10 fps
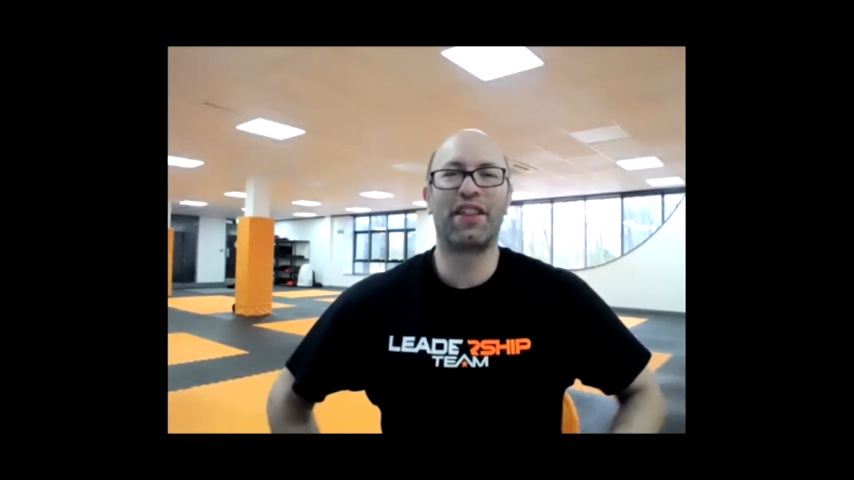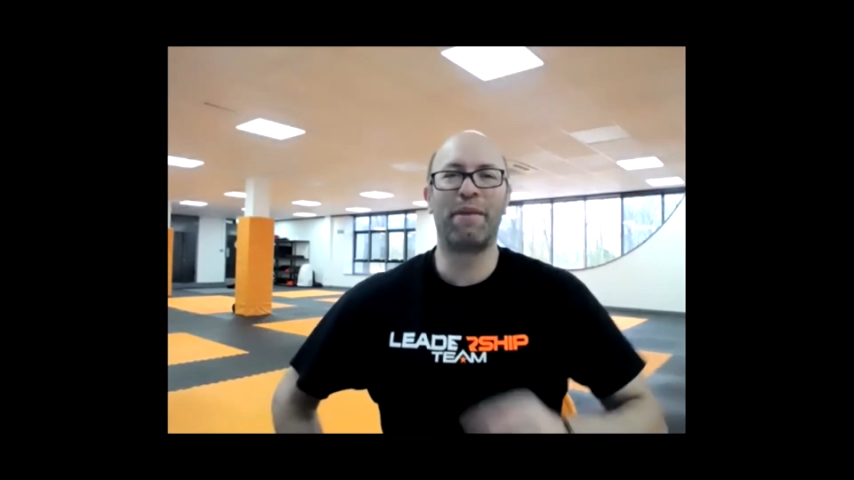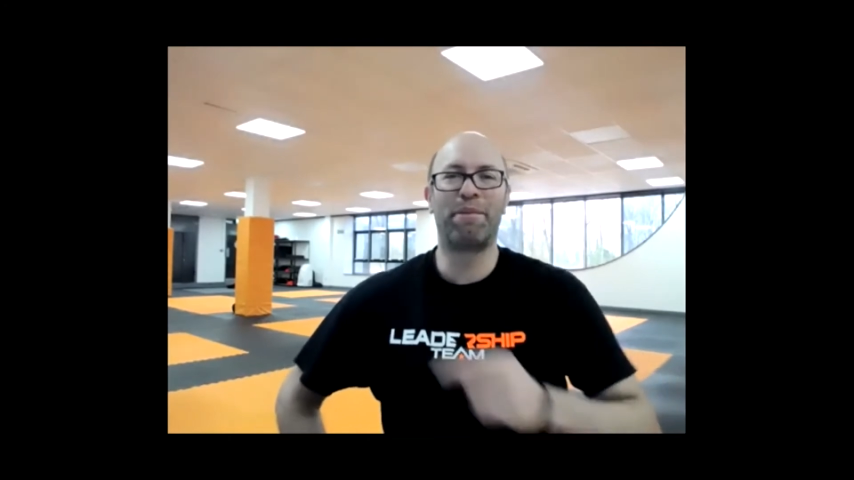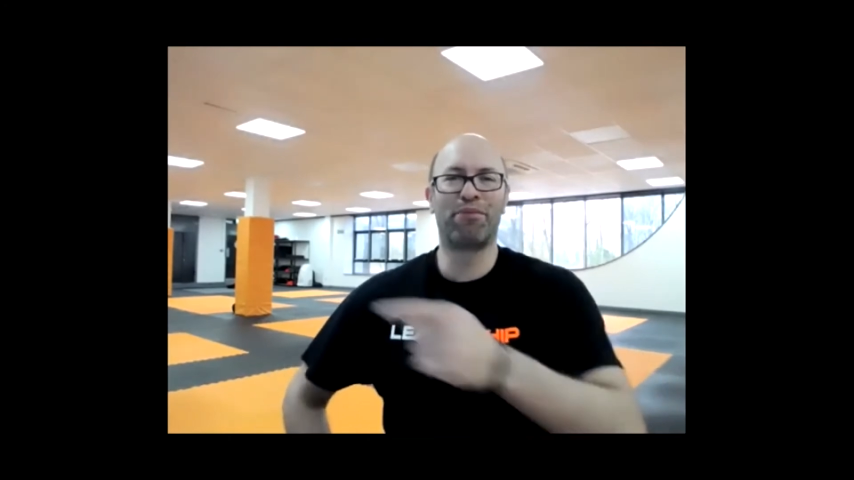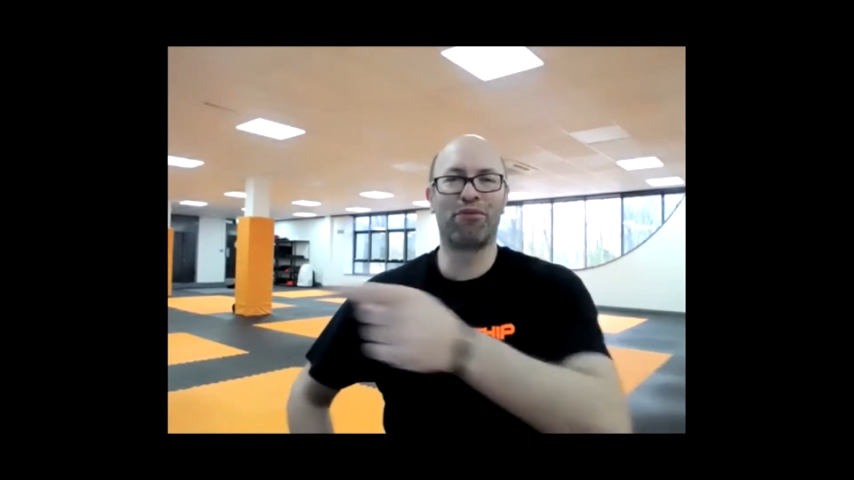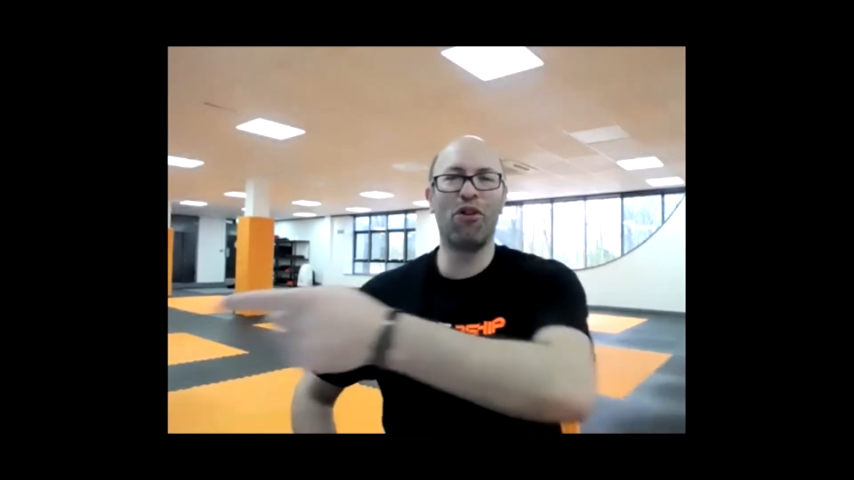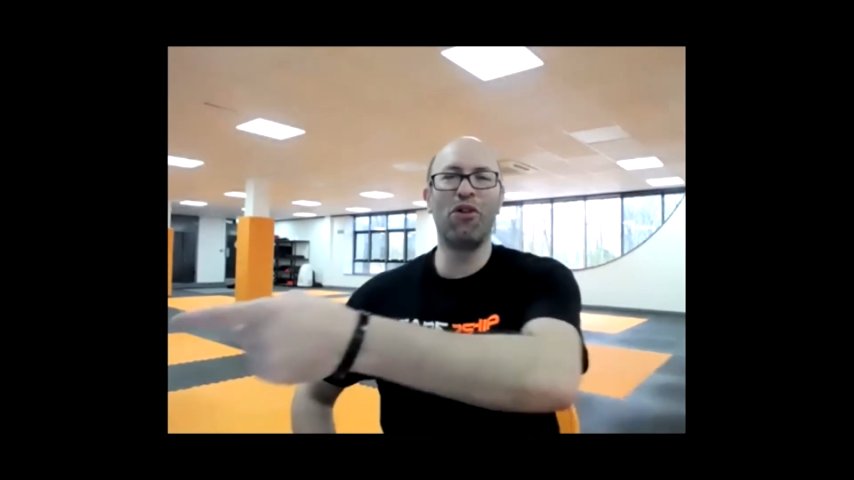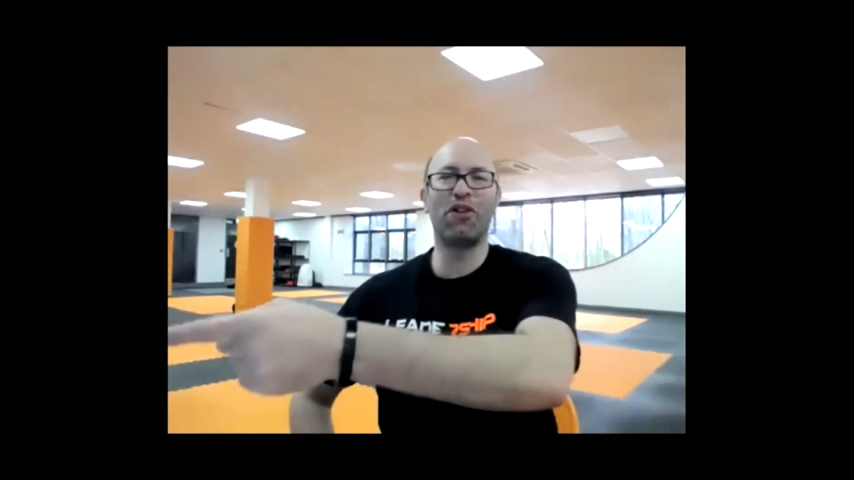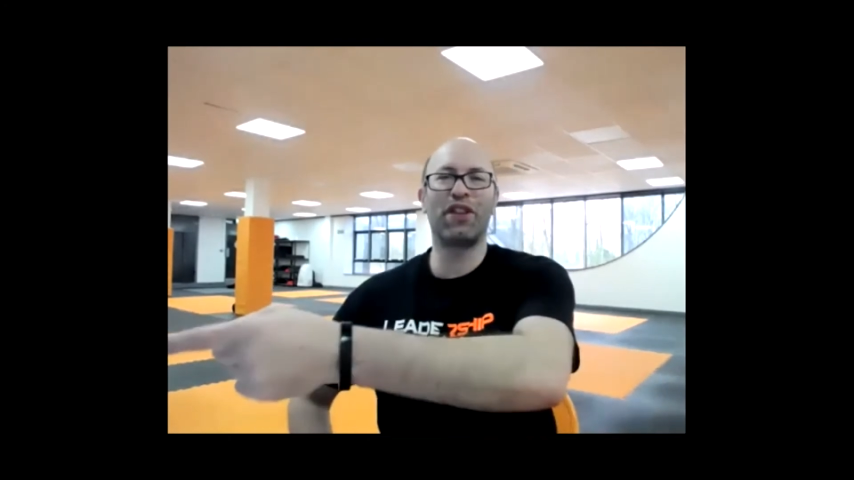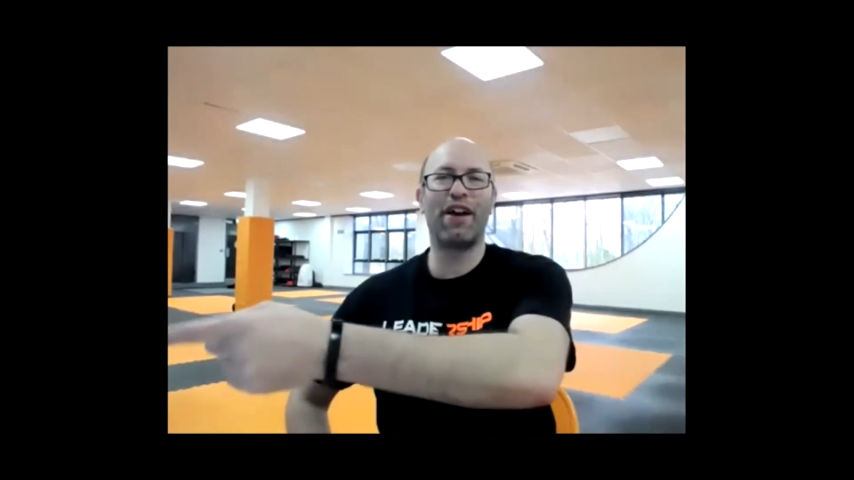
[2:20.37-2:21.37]
They
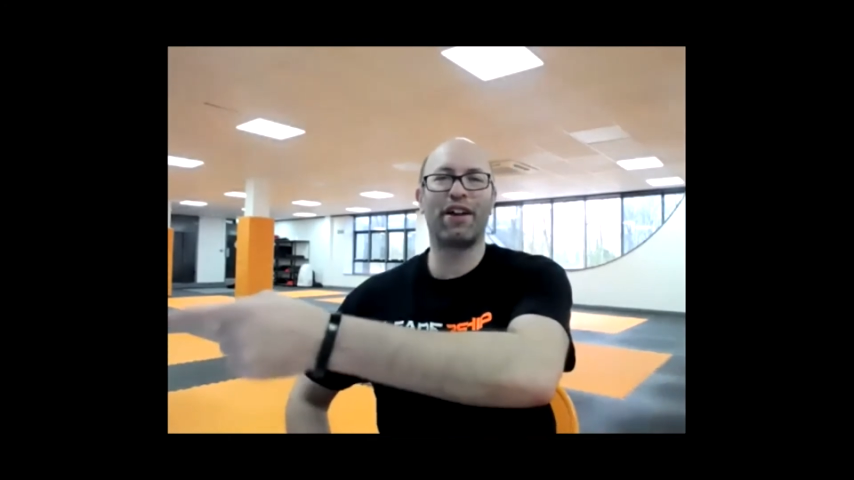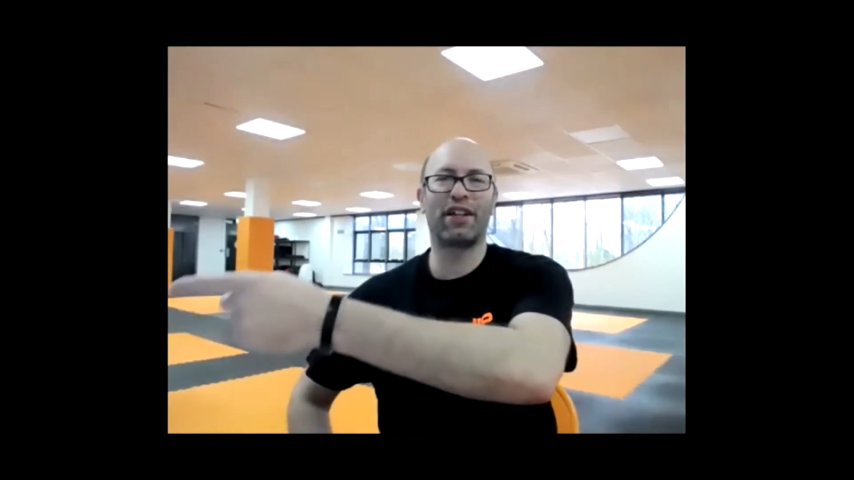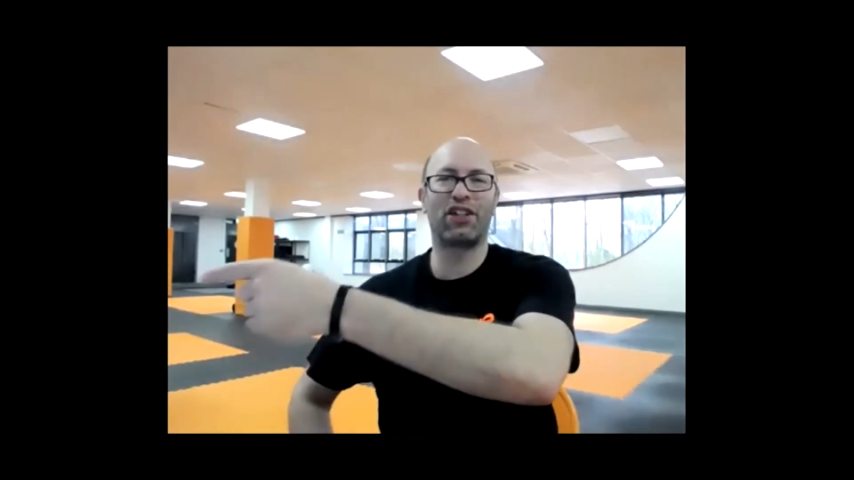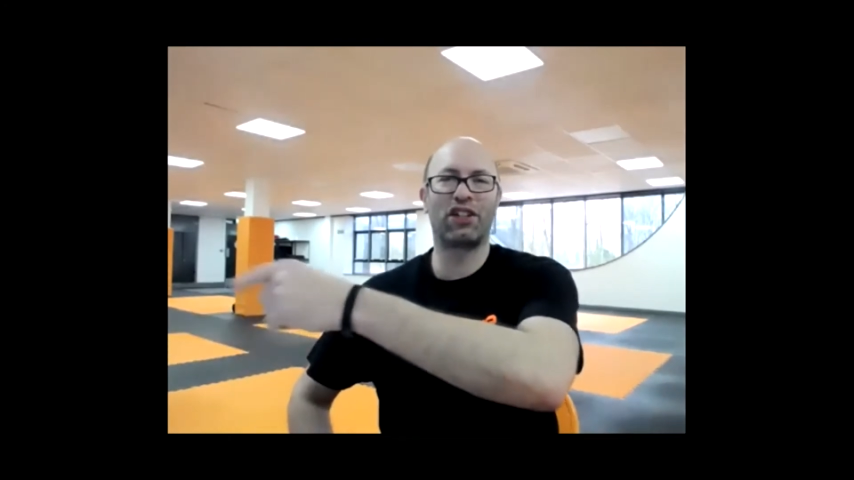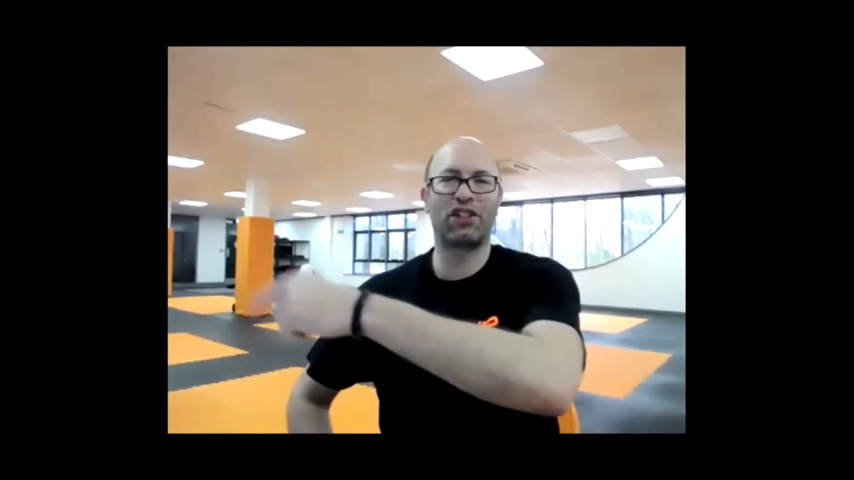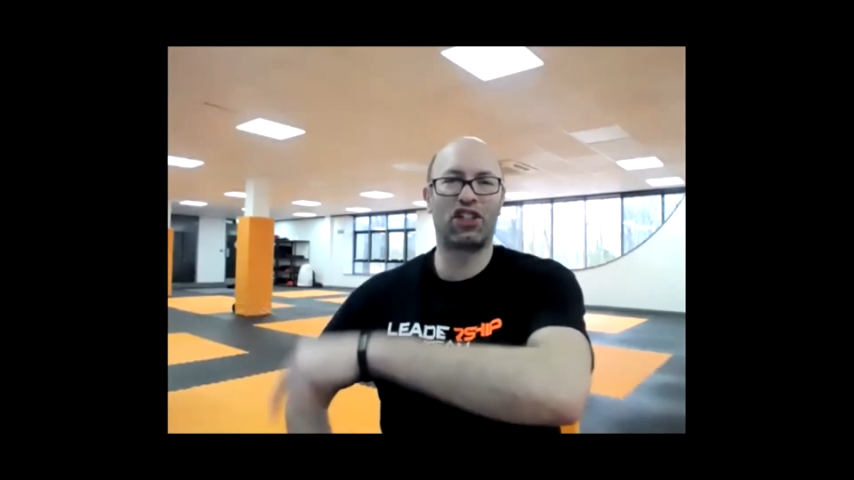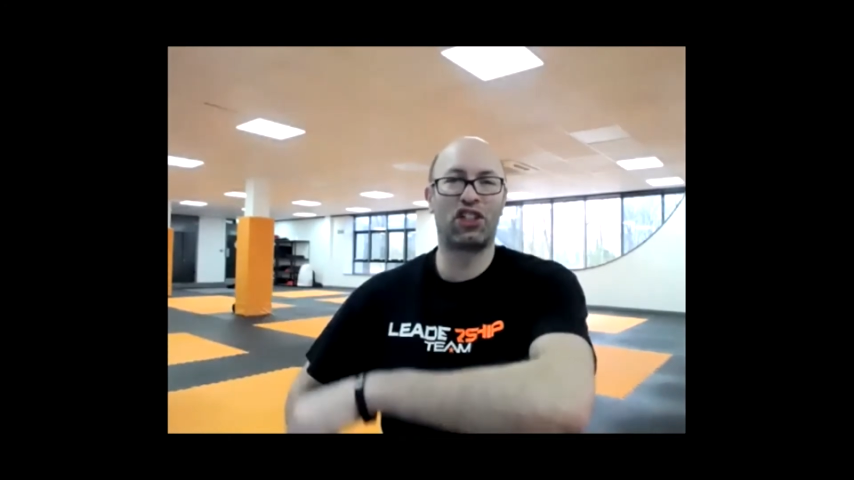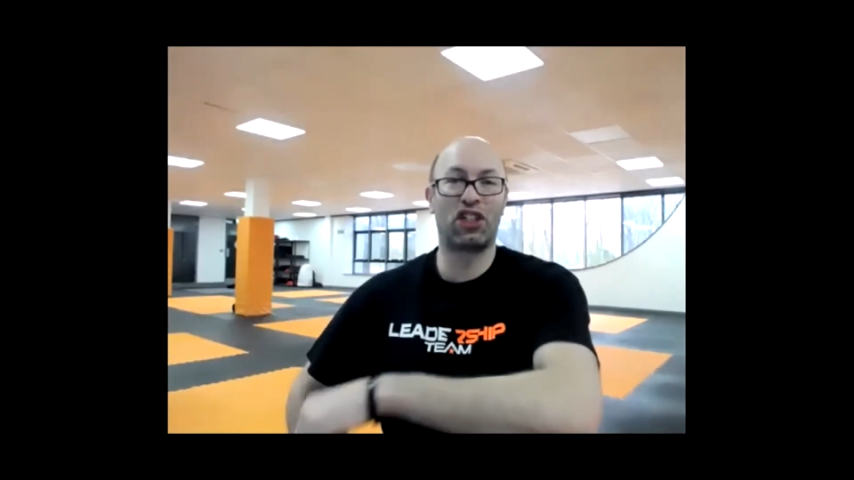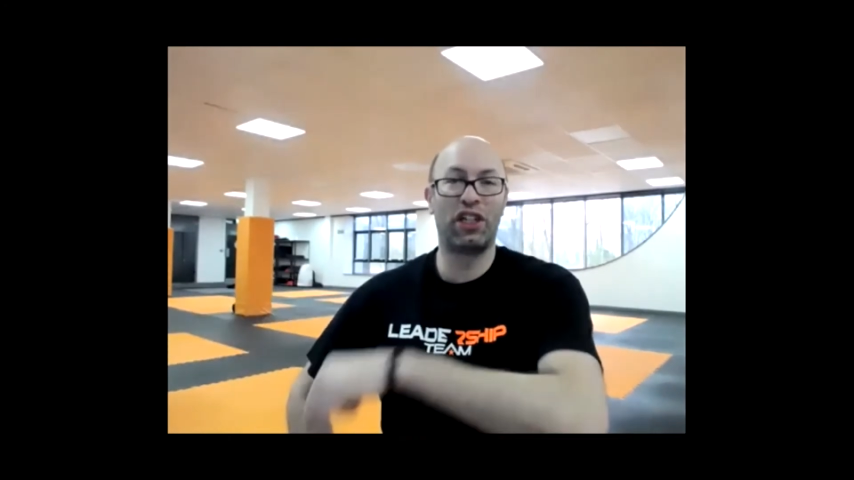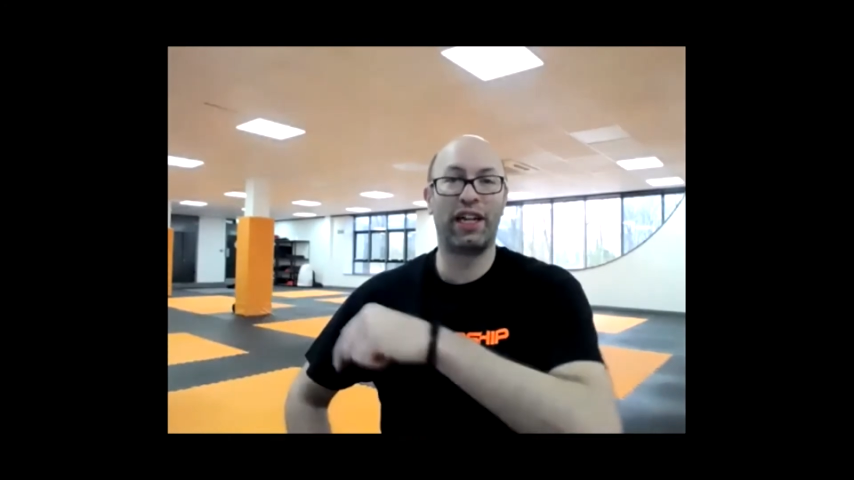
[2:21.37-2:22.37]
brought
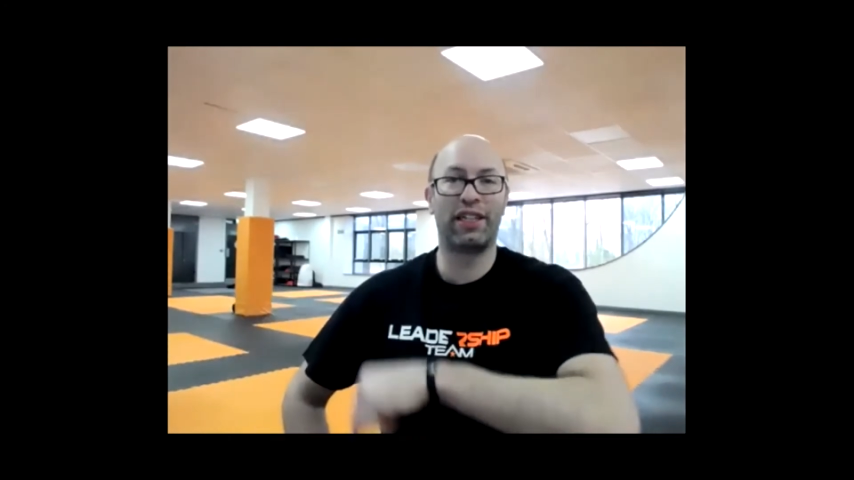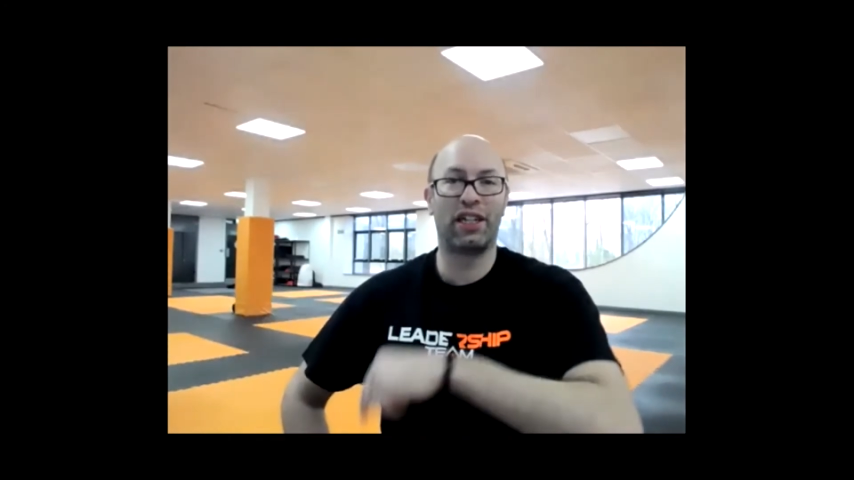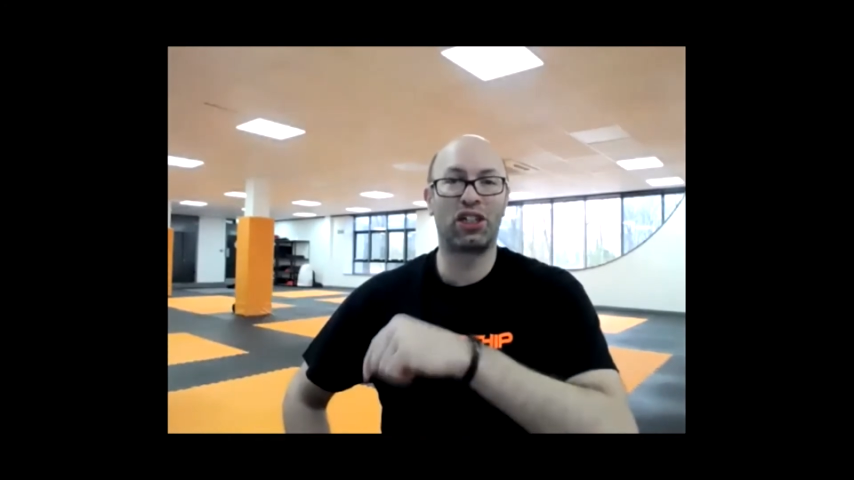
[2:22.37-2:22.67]
their